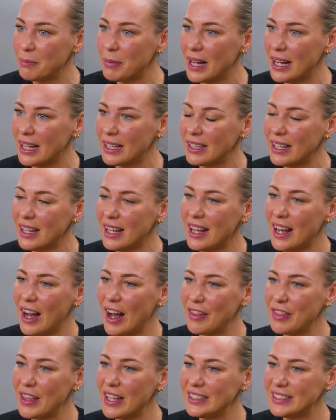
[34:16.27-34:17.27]
But
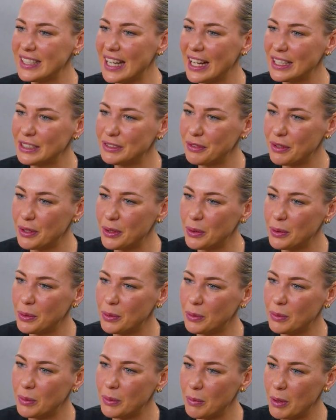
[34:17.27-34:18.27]
I think
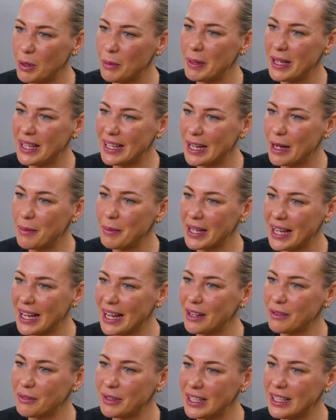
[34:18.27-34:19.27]
Townsville will be coming
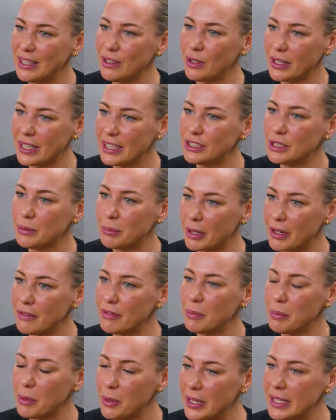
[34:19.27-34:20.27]
out really looking to prove
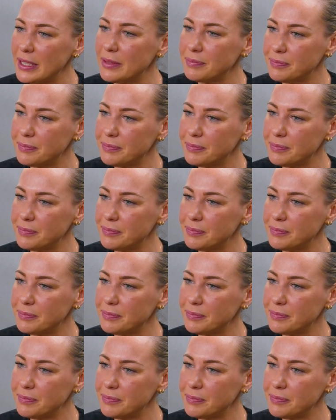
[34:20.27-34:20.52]
a point.